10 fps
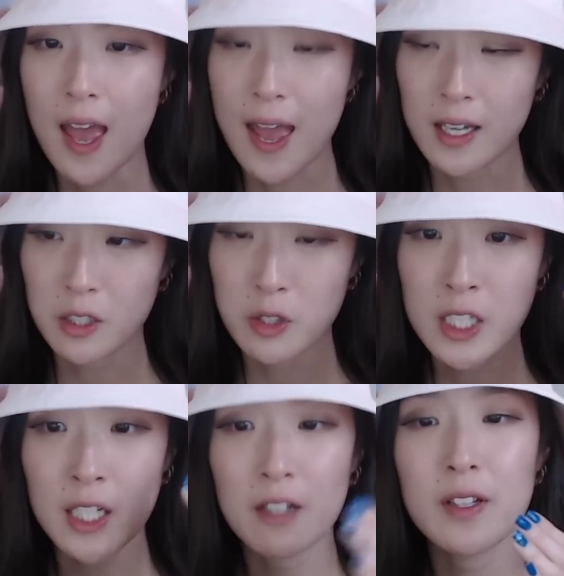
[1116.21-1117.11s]
and you
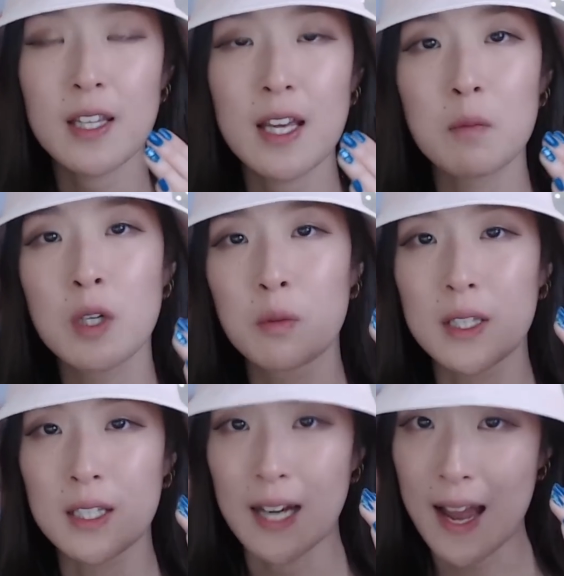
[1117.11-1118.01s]
cheer for them
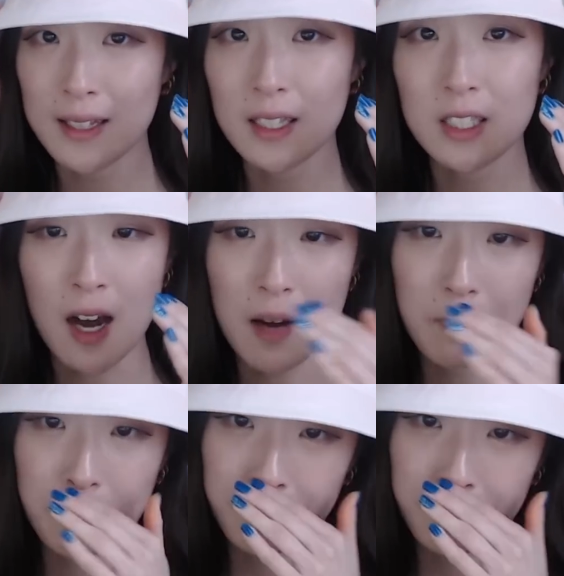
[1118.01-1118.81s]
when they're at the top.